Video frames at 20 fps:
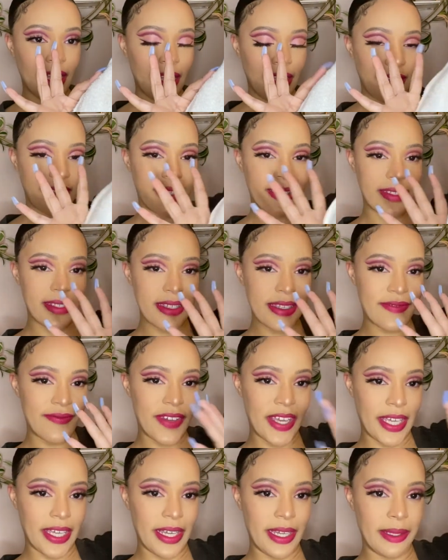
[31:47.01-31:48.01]
this is
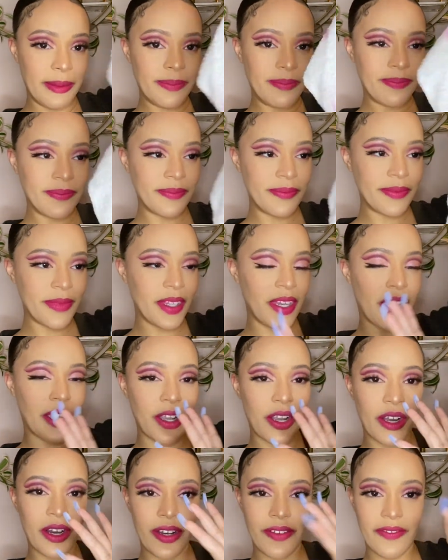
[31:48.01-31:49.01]
Vicky. I
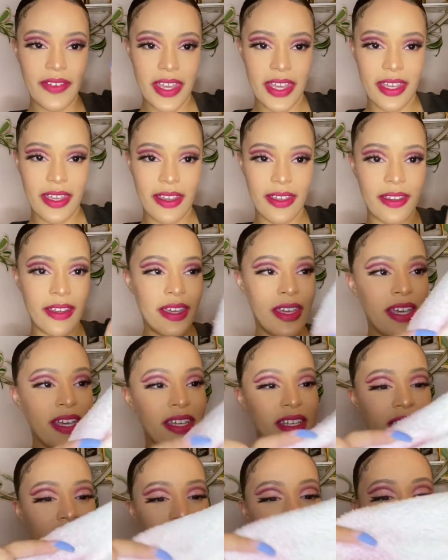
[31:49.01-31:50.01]
call her Vicky.
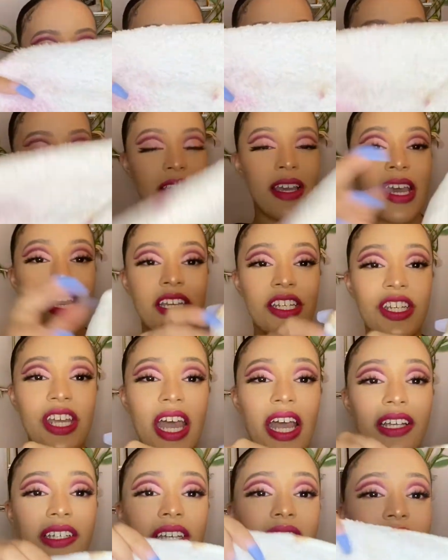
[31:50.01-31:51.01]
She
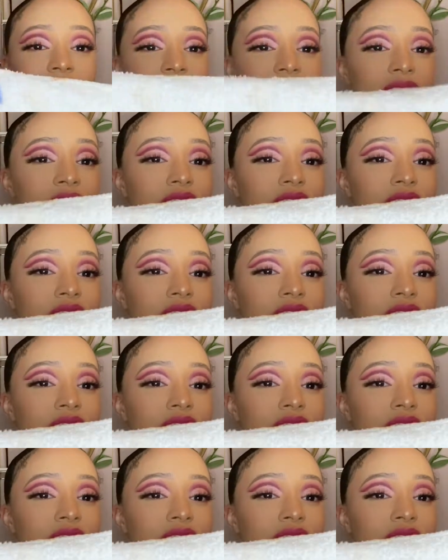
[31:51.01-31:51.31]
actually is